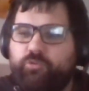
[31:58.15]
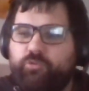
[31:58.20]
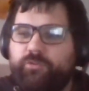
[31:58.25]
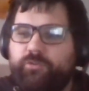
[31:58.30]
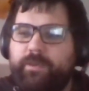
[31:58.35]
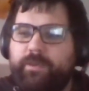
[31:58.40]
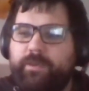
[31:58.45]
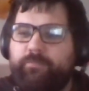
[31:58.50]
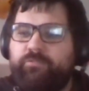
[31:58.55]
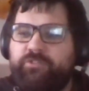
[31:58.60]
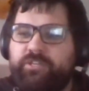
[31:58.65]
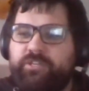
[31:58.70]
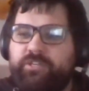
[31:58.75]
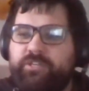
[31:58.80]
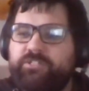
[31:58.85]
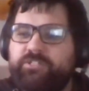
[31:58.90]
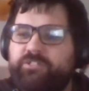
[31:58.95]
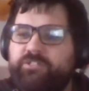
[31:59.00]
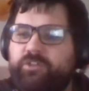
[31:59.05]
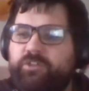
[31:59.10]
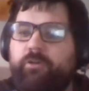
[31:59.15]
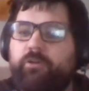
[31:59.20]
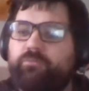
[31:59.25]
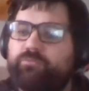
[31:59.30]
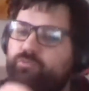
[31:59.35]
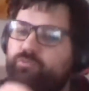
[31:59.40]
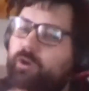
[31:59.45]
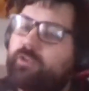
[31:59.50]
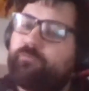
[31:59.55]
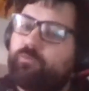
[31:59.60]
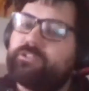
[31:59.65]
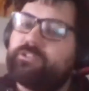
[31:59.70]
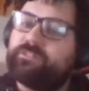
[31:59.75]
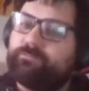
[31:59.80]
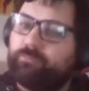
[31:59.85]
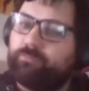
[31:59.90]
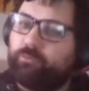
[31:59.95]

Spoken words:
I'll try and avoid spoiling